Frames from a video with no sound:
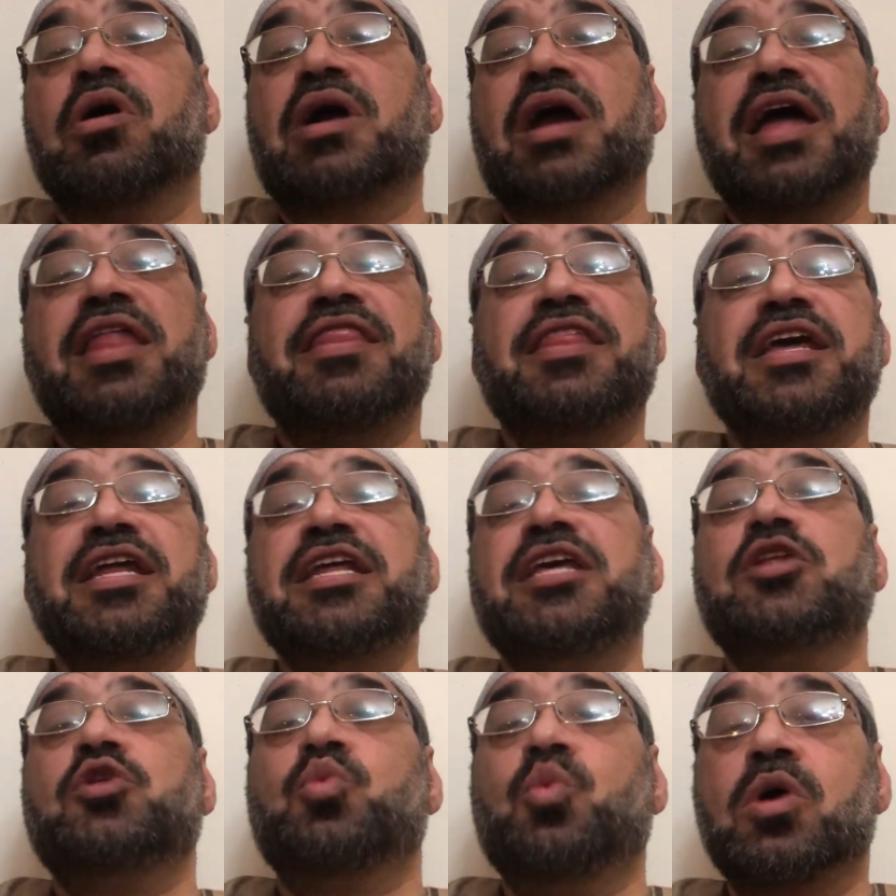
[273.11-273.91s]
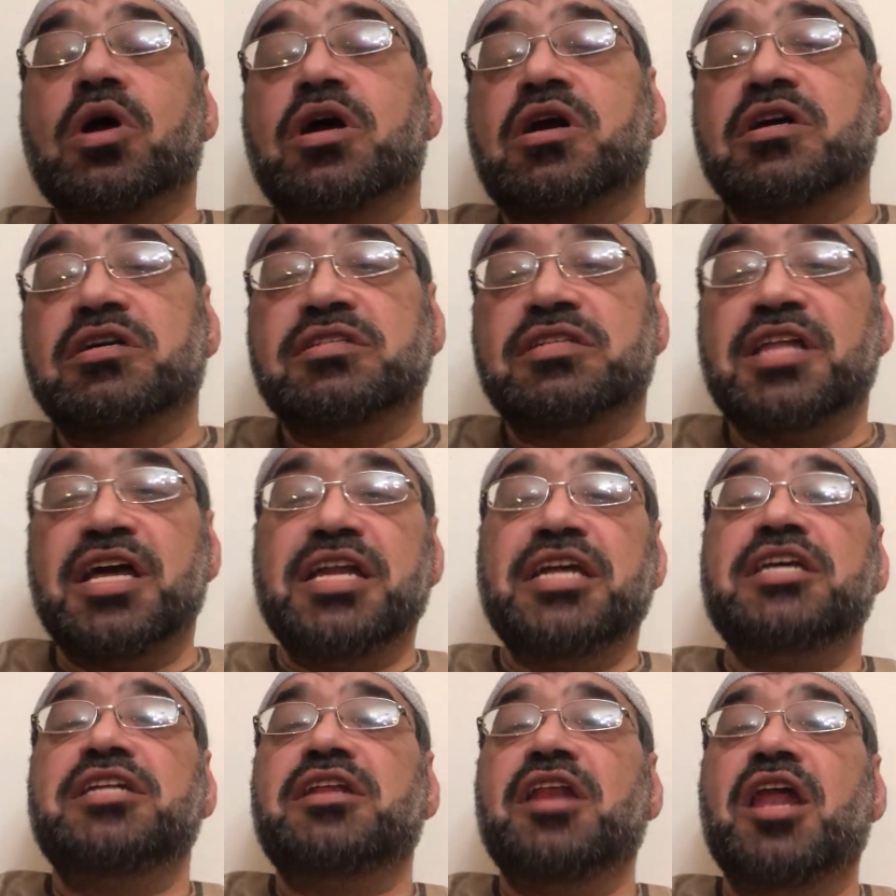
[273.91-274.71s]
and they need workers, they
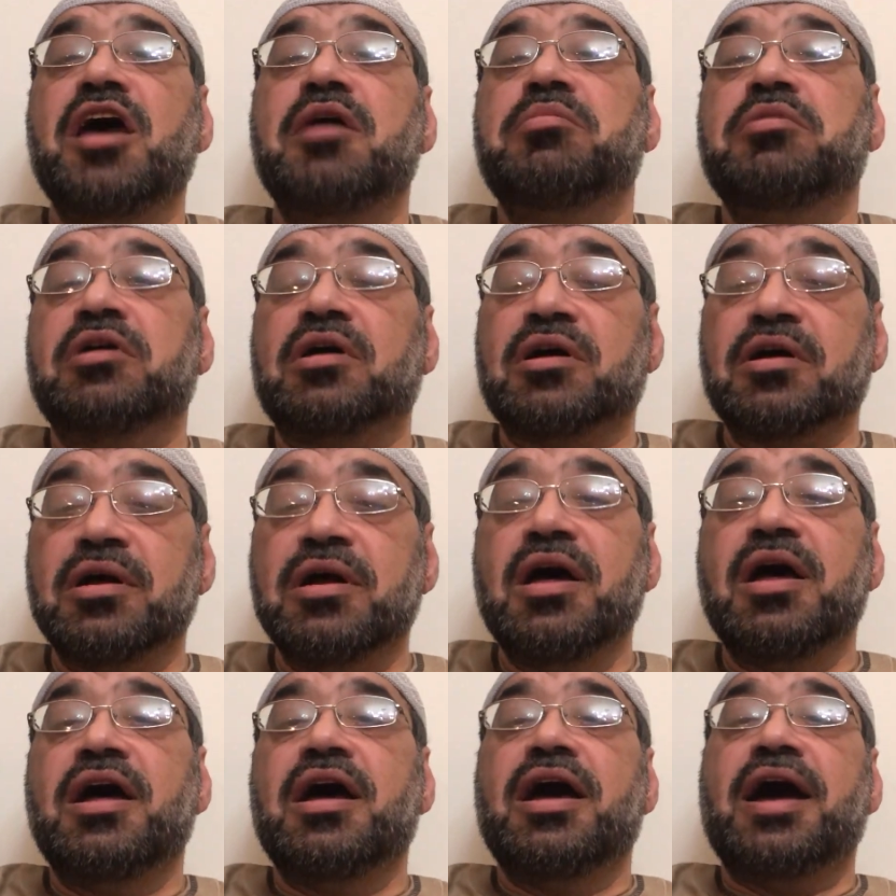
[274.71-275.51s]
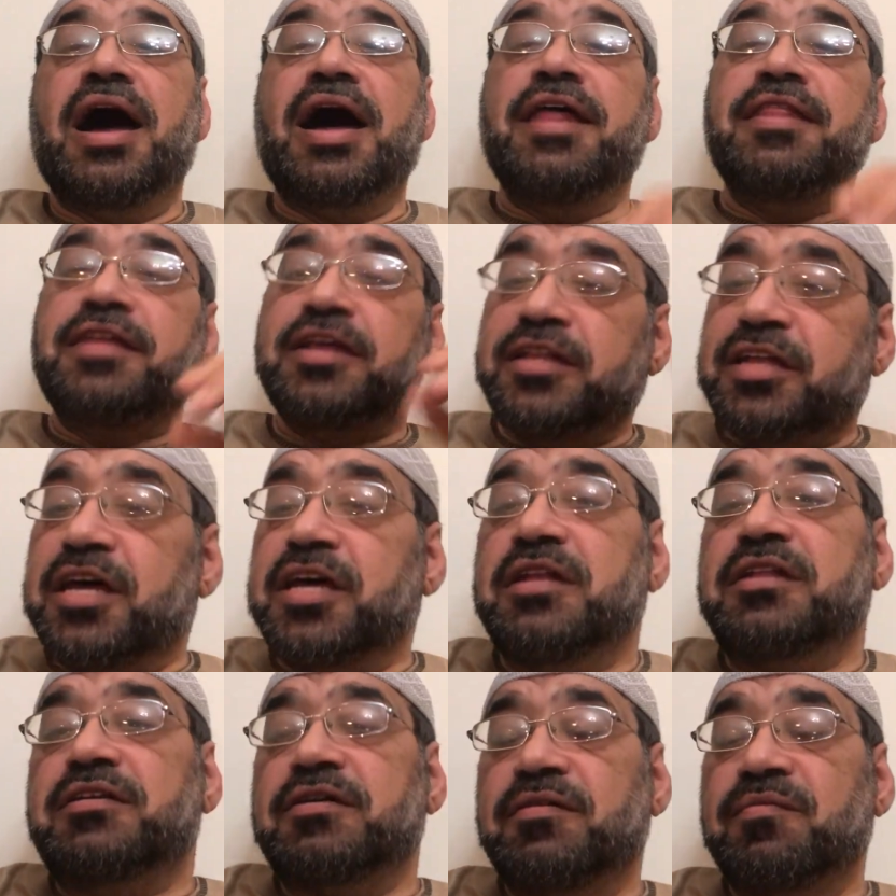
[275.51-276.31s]
need labor, and they
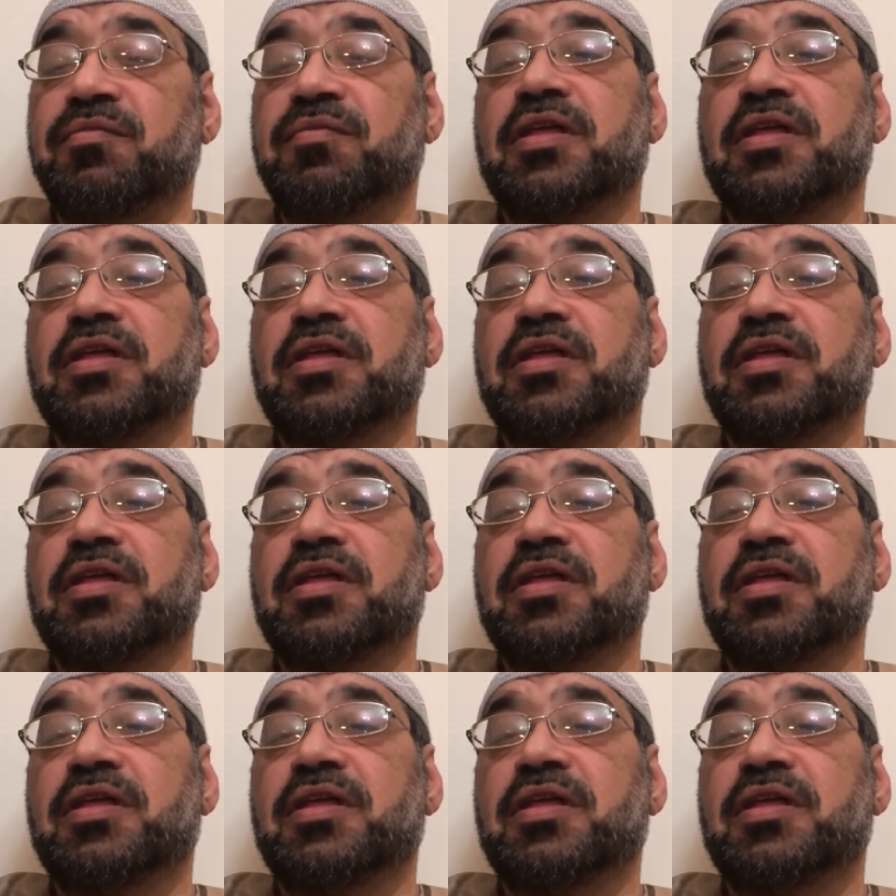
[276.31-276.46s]
did.